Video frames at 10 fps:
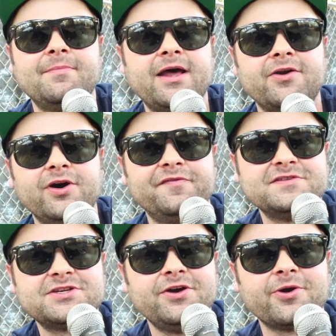I don't know if
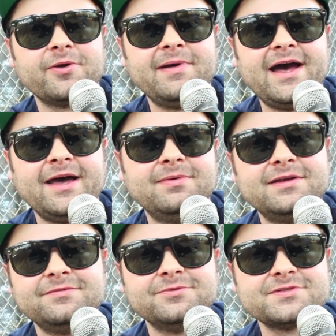it's good or bad,
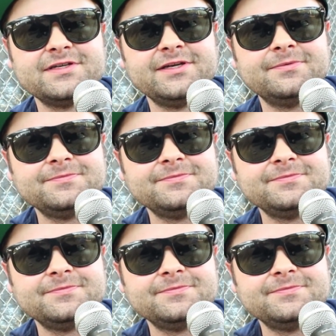but we'll see.